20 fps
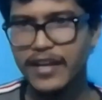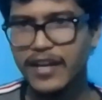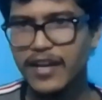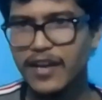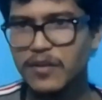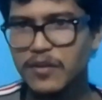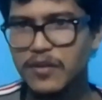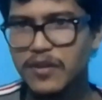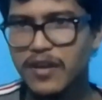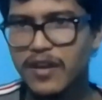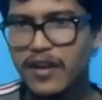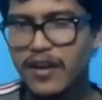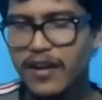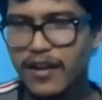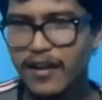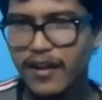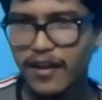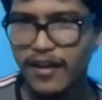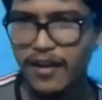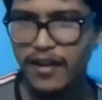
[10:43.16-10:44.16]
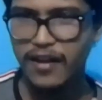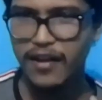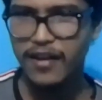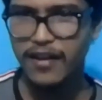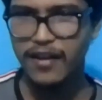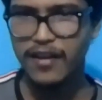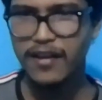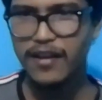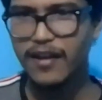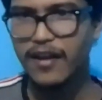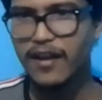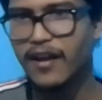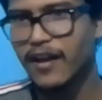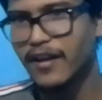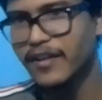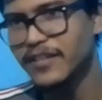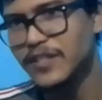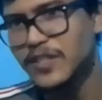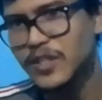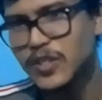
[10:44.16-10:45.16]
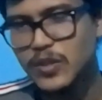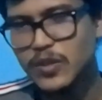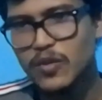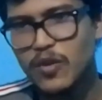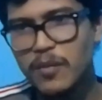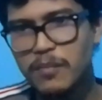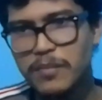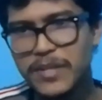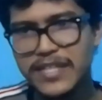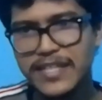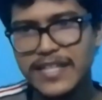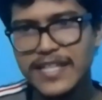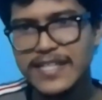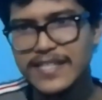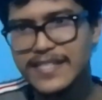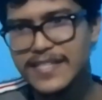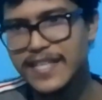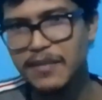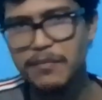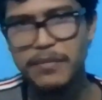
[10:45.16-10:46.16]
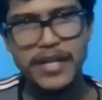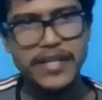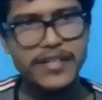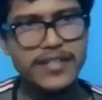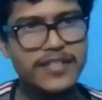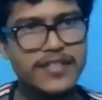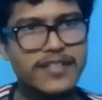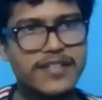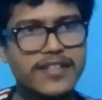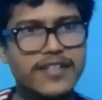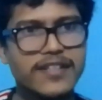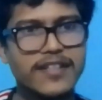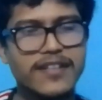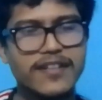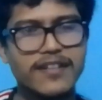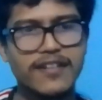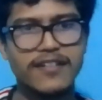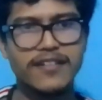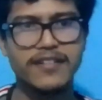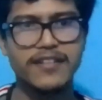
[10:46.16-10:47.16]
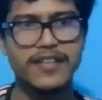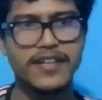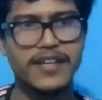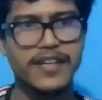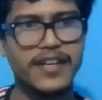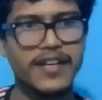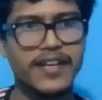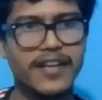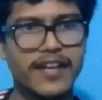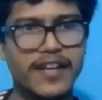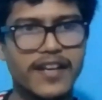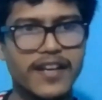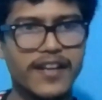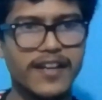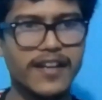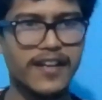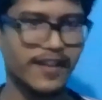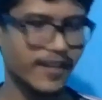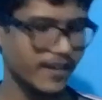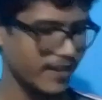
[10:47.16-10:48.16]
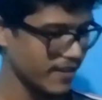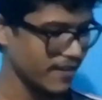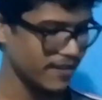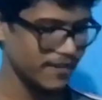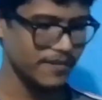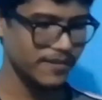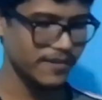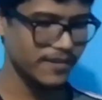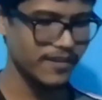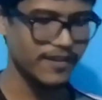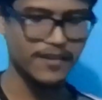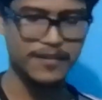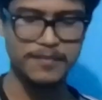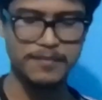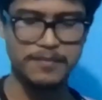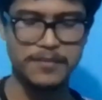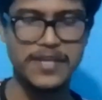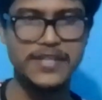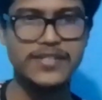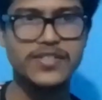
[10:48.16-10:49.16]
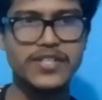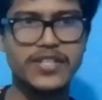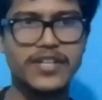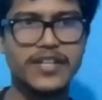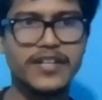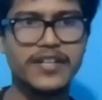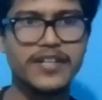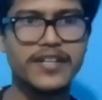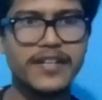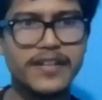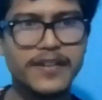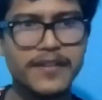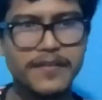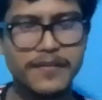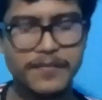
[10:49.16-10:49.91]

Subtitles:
now I need to copy this segment. Okay, I paste here,